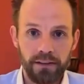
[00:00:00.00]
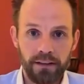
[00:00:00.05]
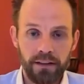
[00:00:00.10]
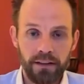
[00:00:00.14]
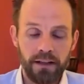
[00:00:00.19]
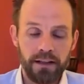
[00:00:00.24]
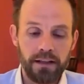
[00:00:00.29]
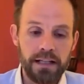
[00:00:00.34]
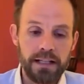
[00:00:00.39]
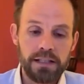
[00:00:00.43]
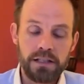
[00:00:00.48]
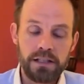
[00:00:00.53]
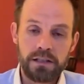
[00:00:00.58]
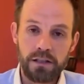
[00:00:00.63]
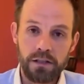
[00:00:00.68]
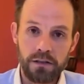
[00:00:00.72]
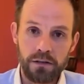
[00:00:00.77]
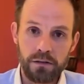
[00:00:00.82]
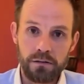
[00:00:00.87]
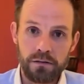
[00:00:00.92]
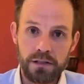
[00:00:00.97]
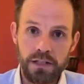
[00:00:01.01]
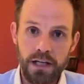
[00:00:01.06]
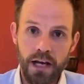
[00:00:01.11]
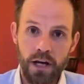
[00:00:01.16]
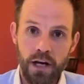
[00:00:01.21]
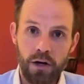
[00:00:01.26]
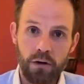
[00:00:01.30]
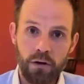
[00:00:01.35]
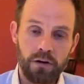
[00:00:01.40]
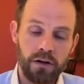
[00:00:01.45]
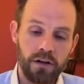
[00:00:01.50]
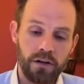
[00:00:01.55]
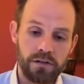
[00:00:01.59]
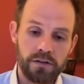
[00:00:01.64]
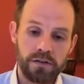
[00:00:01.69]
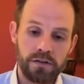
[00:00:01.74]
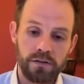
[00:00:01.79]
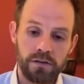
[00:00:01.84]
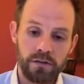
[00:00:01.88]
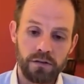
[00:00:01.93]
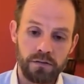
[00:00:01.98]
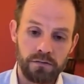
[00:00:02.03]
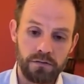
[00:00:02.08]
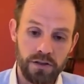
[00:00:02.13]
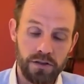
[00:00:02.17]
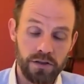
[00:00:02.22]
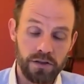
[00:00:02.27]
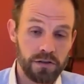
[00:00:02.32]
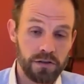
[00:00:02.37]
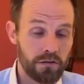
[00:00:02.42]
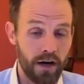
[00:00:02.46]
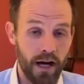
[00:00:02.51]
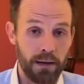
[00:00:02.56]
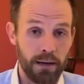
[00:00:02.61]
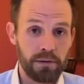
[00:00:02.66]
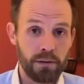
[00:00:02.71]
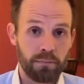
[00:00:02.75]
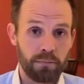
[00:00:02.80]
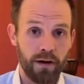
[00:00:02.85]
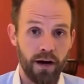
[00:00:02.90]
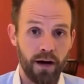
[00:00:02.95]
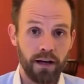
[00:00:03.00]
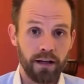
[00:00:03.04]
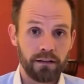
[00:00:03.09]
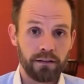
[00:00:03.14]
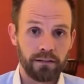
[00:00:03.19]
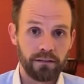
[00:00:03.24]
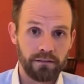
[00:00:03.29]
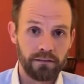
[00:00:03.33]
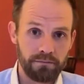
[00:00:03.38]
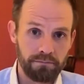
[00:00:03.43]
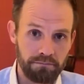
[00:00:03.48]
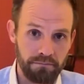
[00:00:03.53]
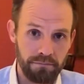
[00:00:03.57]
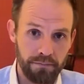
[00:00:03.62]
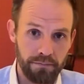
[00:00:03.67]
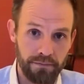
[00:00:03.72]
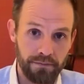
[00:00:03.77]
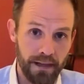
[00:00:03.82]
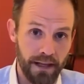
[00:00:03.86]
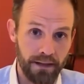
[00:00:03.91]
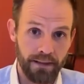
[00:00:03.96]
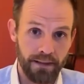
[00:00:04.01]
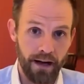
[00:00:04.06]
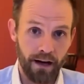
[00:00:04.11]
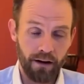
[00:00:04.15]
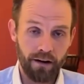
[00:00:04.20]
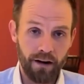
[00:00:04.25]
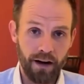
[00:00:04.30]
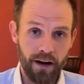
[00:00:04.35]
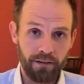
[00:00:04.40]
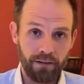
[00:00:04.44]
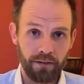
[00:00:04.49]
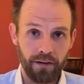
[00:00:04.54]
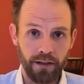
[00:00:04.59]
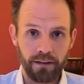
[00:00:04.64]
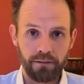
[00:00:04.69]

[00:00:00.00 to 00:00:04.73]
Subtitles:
needs to use in order to describe the product that they are offering.